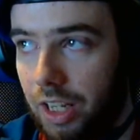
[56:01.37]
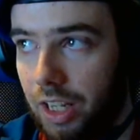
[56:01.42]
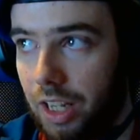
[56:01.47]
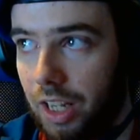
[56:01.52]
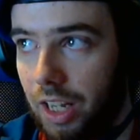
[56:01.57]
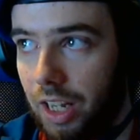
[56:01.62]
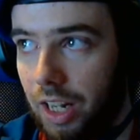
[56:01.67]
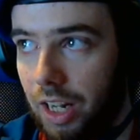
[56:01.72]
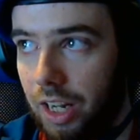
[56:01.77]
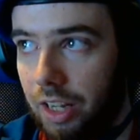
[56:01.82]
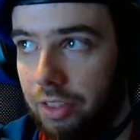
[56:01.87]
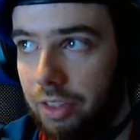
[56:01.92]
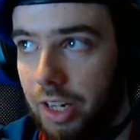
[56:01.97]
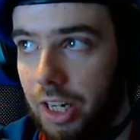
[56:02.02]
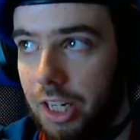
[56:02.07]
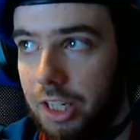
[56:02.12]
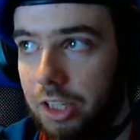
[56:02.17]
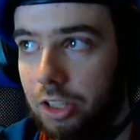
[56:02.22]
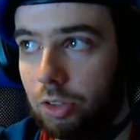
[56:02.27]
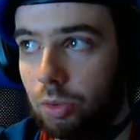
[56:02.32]
and
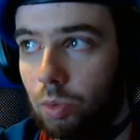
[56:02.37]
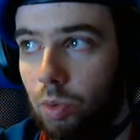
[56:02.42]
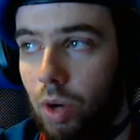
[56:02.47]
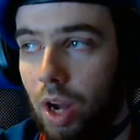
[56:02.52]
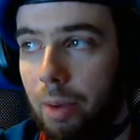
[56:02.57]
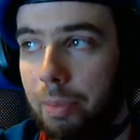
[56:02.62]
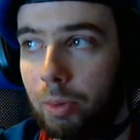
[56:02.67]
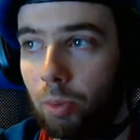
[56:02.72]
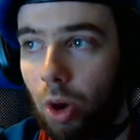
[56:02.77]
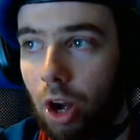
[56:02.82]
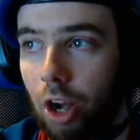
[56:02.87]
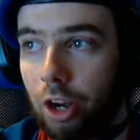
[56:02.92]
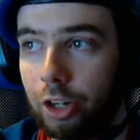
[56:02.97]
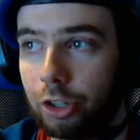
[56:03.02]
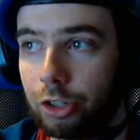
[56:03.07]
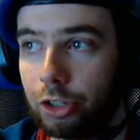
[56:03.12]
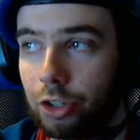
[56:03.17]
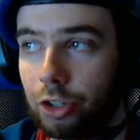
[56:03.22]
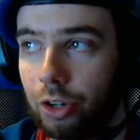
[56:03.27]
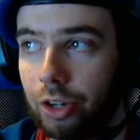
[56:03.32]
then Robin Walker
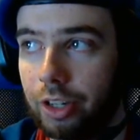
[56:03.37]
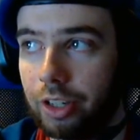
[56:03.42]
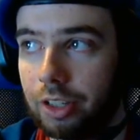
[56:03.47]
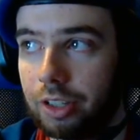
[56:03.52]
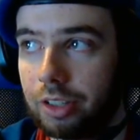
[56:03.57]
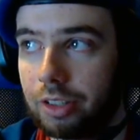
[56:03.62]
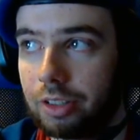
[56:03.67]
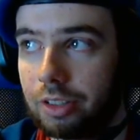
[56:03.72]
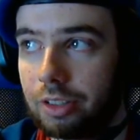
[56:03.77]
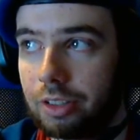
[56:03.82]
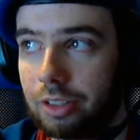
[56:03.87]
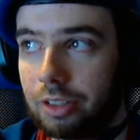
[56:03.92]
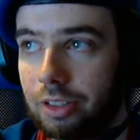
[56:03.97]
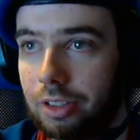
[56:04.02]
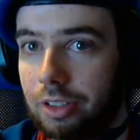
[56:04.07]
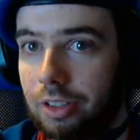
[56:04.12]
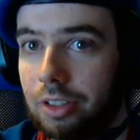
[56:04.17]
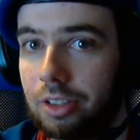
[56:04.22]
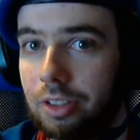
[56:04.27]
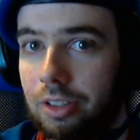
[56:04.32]
joined,
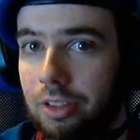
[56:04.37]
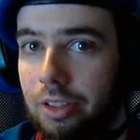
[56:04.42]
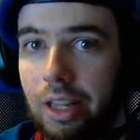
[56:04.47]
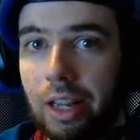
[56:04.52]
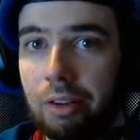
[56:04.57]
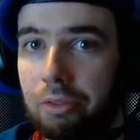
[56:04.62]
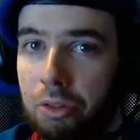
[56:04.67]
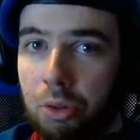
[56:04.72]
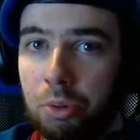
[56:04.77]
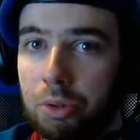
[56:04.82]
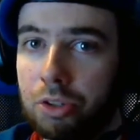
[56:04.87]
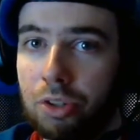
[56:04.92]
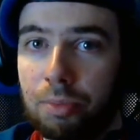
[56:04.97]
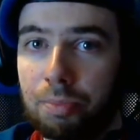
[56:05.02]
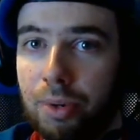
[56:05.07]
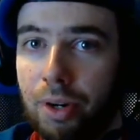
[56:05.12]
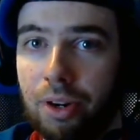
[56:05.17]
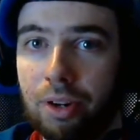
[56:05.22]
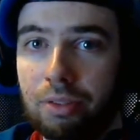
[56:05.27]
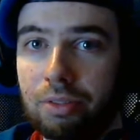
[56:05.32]
even though he's not
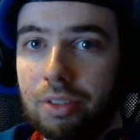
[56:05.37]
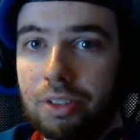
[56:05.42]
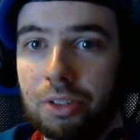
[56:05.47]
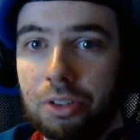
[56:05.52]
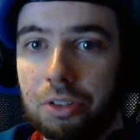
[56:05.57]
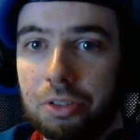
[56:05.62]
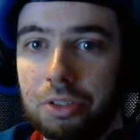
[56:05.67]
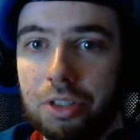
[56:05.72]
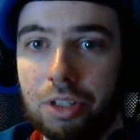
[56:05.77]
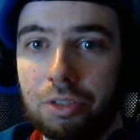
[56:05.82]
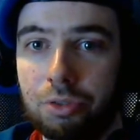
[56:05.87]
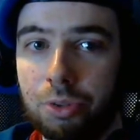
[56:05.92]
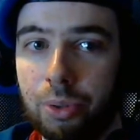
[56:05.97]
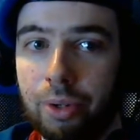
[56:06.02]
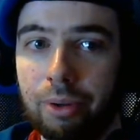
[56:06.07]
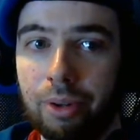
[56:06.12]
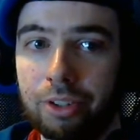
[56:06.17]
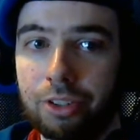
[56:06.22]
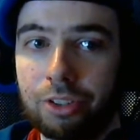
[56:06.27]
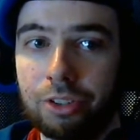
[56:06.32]
part of, you know, T F two. He
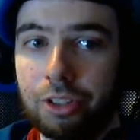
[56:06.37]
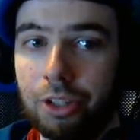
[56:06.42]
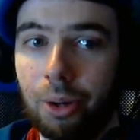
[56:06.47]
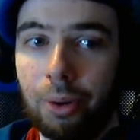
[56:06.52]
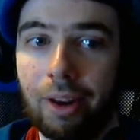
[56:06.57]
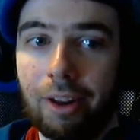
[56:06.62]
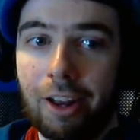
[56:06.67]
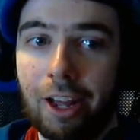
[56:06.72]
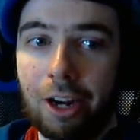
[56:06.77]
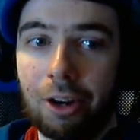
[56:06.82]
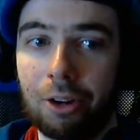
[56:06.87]
works on Dota now,